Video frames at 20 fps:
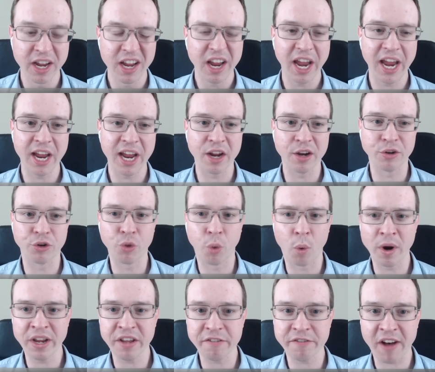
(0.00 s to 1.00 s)
And
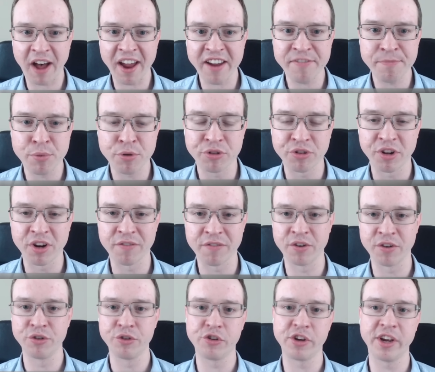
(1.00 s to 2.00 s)
25% of those
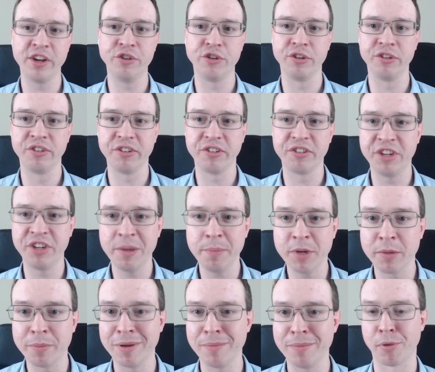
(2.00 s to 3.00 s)
changes seem to
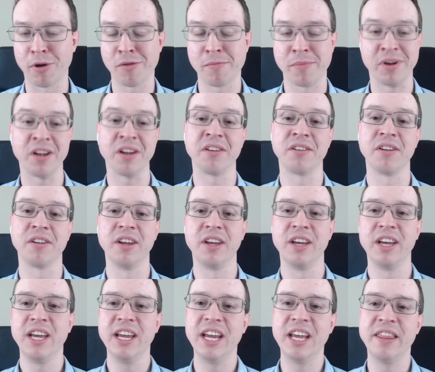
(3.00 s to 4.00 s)
be permanent,
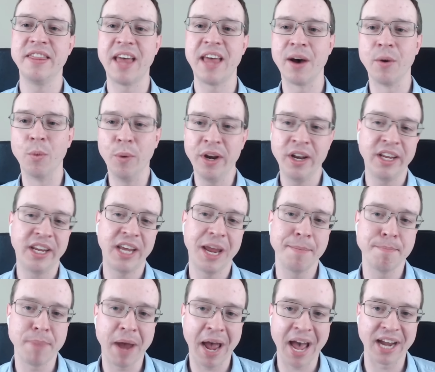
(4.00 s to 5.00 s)
in that when he came
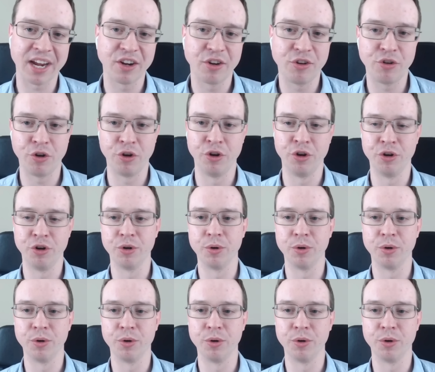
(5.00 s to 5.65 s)
back to